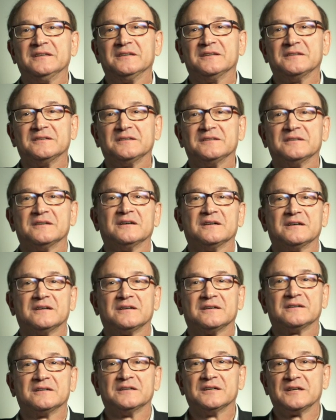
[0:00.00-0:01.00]
in
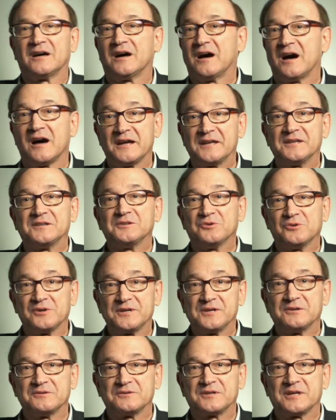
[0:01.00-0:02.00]
a high-end
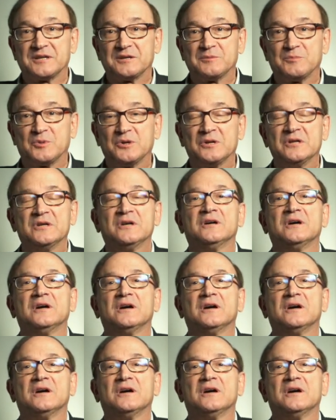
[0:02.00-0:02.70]
audio cable.